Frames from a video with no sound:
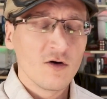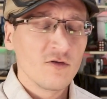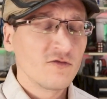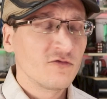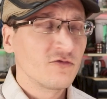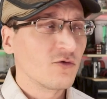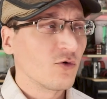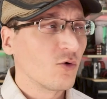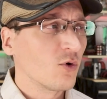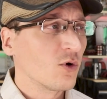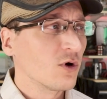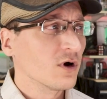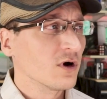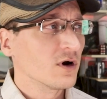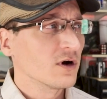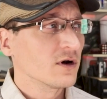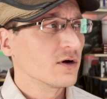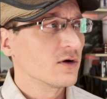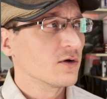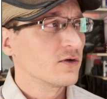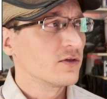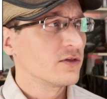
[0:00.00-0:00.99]

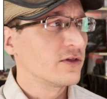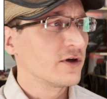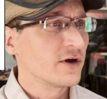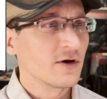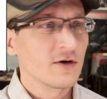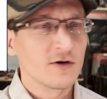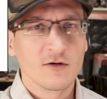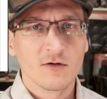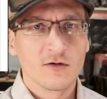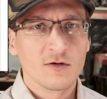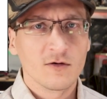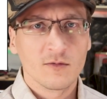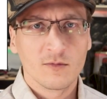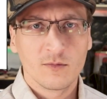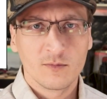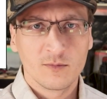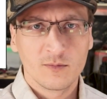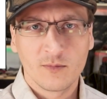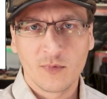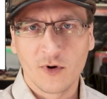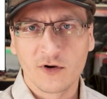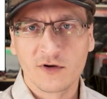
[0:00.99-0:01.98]
for their
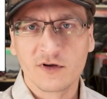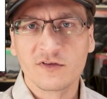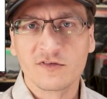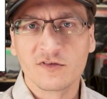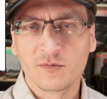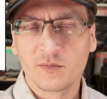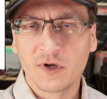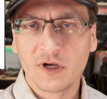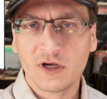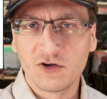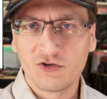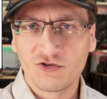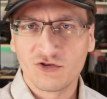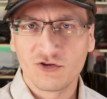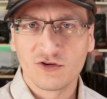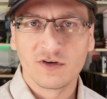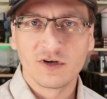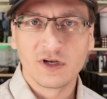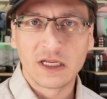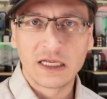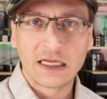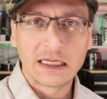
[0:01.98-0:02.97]

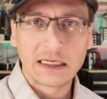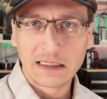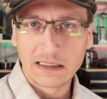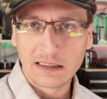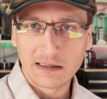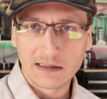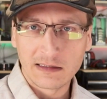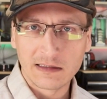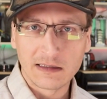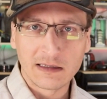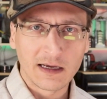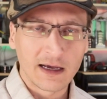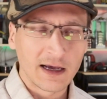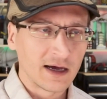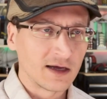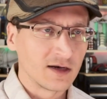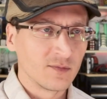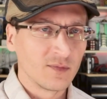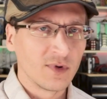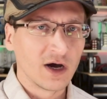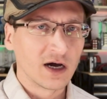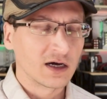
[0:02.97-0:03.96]
participation in the
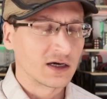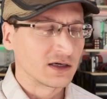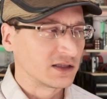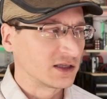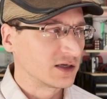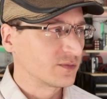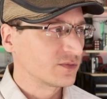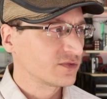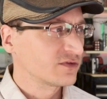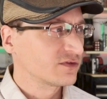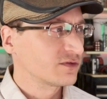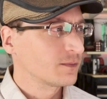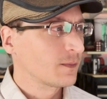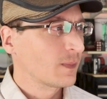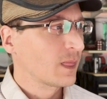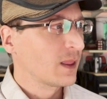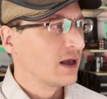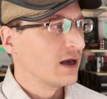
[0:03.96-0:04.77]
Adpocalypse.